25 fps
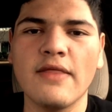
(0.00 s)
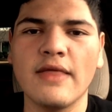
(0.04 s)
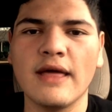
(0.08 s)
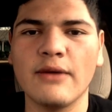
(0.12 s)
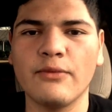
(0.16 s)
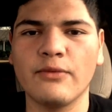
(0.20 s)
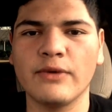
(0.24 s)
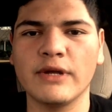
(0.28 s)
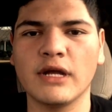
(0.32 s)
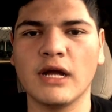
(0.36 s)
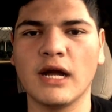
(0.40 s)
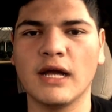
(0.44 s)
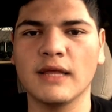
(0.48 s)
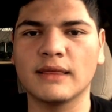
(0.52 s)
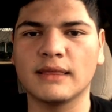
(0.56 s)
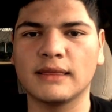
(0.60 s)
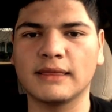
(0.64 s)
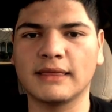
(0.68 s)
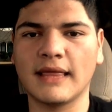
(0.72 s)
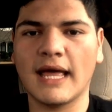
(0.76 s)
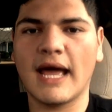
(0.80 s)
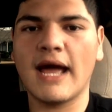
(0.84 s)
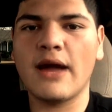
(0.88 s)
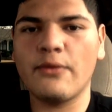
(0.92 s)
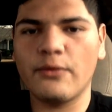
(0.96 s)
that we got
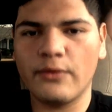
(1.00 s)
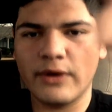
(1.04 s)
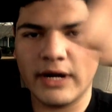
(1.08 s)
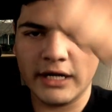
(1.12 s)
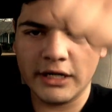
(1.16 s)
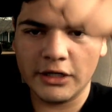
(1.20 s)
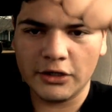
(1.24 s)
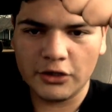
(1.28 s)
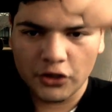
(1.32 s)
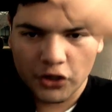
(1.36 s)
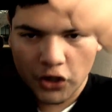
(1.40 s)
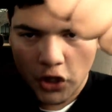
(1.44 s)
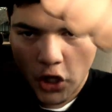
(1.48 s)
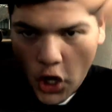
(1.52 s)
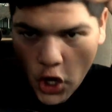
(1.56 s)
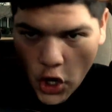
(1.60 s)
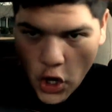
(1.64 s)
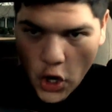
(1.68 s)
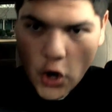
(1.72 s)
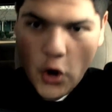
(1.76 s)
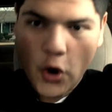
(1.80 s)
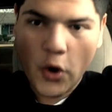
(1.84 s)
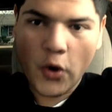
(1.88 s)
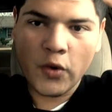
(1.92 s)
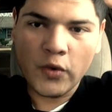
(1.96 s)
that ready to
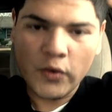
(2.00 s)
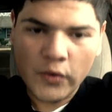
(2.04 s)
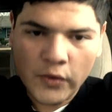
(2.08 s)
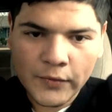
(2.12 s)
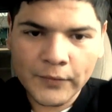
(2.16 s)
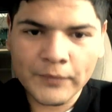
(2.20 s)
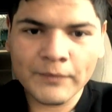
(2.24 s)
go.